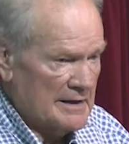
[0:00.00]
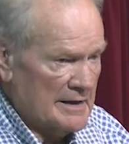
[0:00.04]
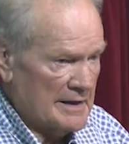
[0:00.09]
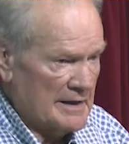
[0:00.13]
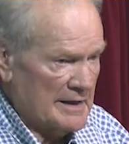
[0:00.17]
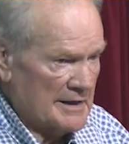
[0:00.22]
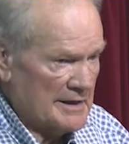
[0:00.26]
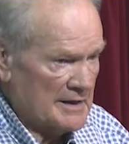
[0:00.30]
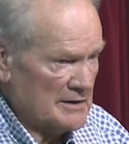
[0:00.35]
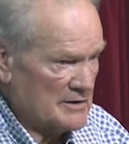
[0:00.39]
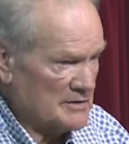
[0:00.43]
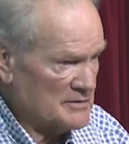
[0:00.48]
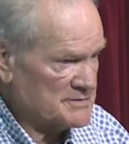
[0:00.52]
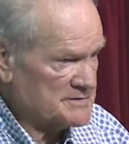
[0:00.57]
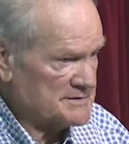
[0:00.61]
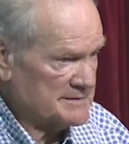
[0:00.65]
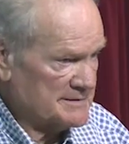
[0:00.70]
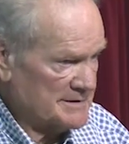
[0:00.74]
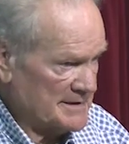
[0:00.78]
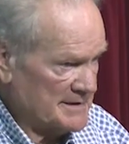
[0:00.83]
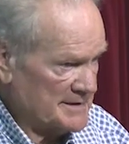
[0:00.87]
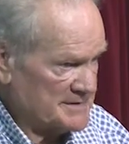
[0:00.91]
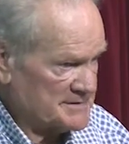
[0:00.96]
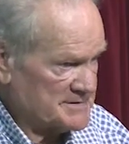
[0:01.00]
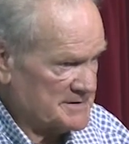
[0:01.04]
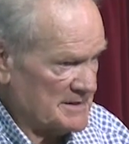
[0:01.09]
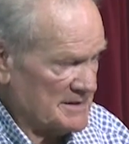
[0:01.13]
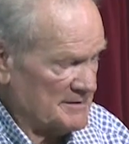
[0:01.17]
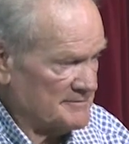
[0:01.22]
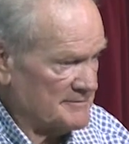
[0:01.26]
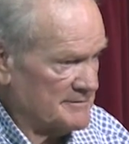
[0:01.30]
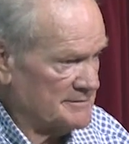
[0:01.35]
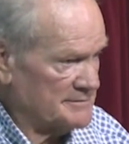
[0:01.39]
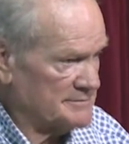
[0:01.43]
And he loosened things
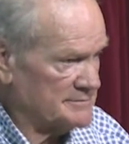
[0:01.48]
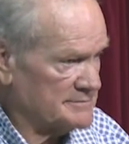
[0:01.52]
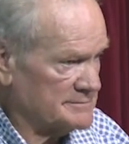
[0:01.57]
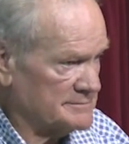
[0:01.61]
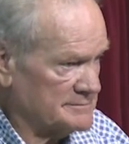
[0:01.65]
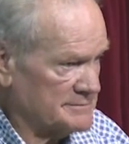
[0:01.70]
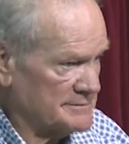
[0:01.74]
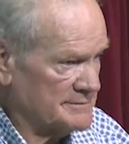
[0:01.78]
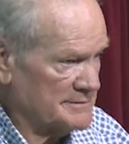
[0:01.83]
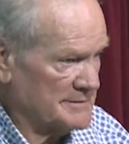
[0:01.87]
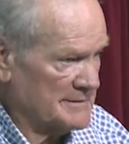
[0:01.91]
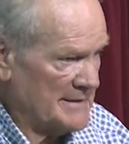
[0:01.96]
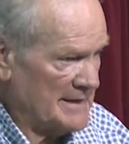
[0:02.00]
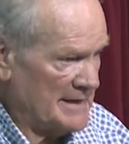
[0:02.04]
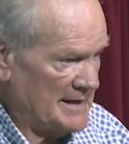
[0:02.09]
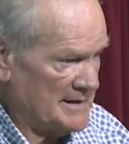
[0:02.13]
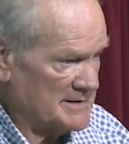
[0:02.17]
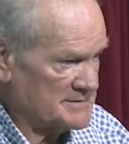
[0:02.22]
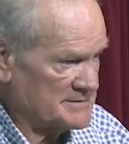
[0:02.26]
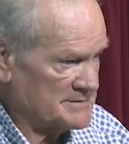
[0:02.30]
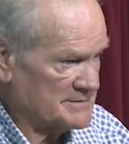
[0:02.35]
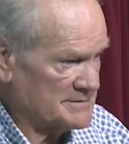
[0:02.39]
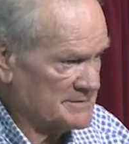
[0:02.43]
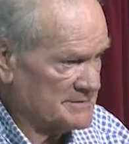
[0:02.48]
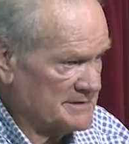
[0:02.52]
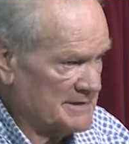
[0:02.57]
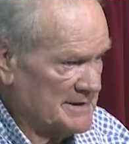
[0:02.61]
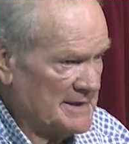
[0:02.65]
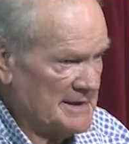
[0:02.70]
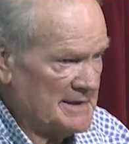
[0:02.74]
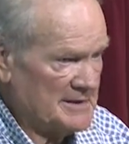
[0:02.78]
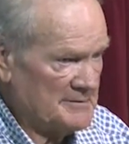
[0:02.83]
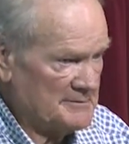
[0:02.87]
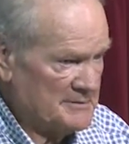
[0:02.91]
up canceled
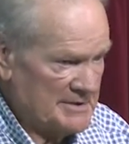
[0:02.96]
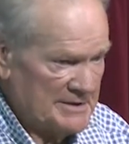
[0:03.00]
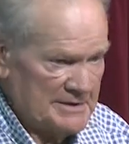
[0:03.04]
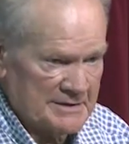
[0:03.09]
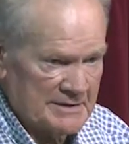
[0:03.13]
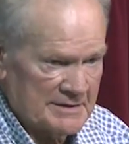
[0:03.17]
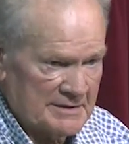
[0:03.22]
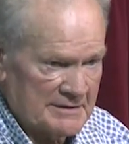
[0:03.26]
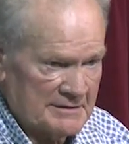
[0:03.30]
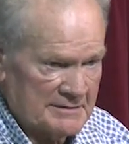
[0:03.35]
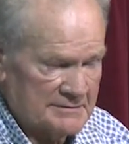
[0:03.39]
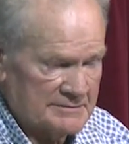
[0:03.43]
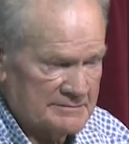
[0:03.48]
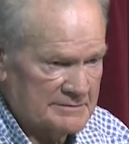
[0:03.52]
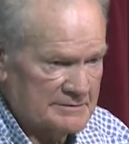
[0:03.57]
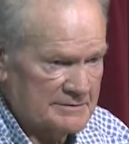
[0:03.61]
KP,